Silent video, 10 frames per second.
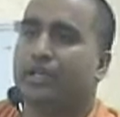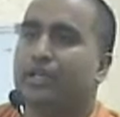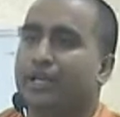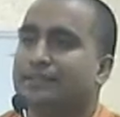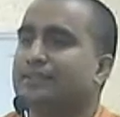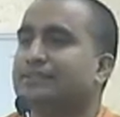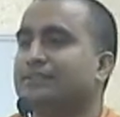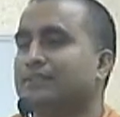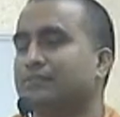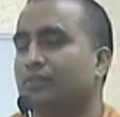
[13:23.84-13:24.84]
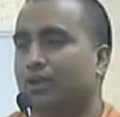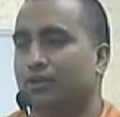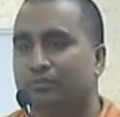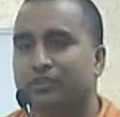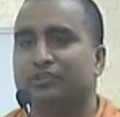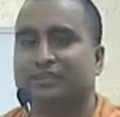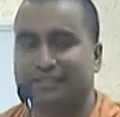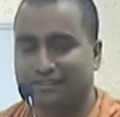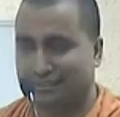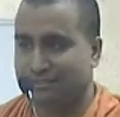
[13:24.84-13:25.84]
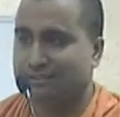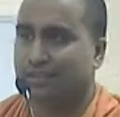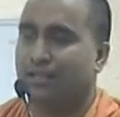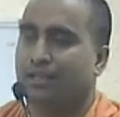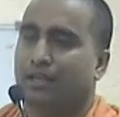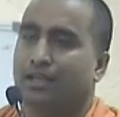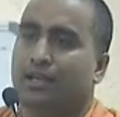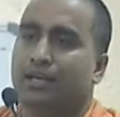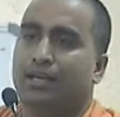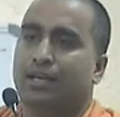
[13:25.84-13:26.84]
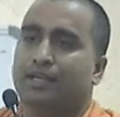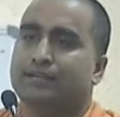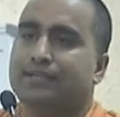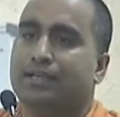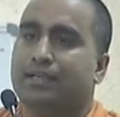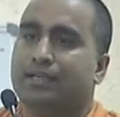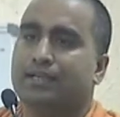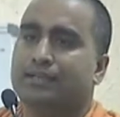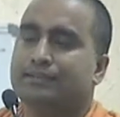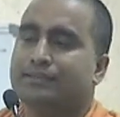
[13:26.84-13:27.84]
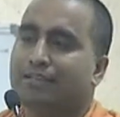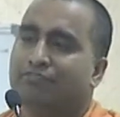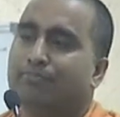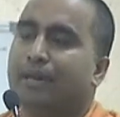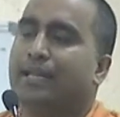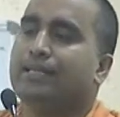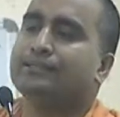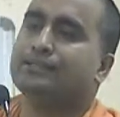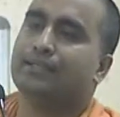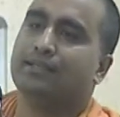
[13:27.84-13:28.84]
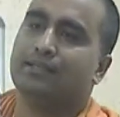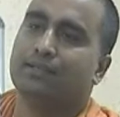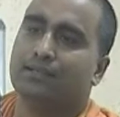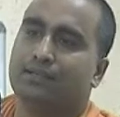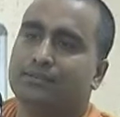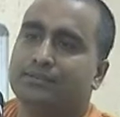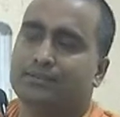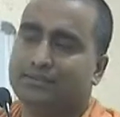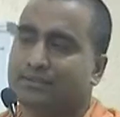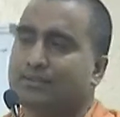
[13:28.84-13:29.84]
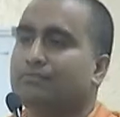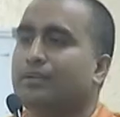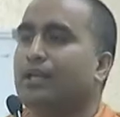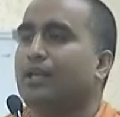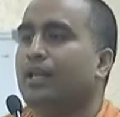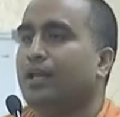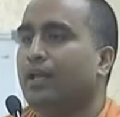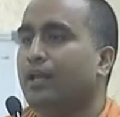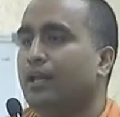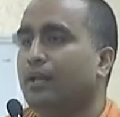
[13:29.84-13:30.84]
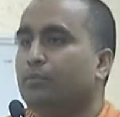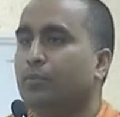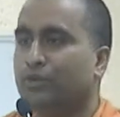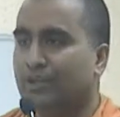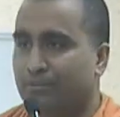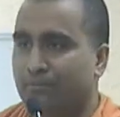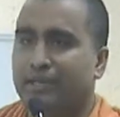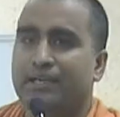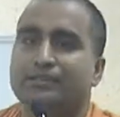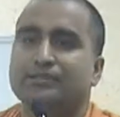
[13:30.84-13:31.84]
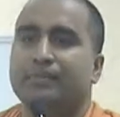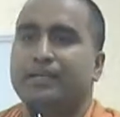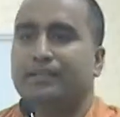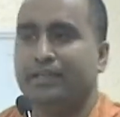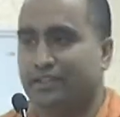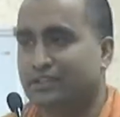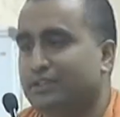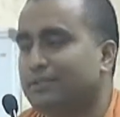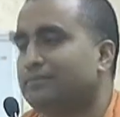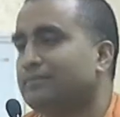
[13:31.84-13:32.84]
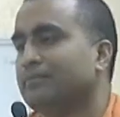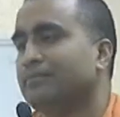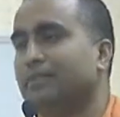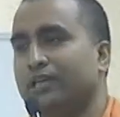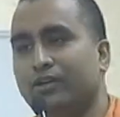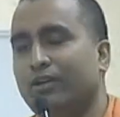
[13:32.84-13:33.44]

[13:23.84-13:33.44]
a system called homeostasis. It's a self-balancing system put in place by nature, by God,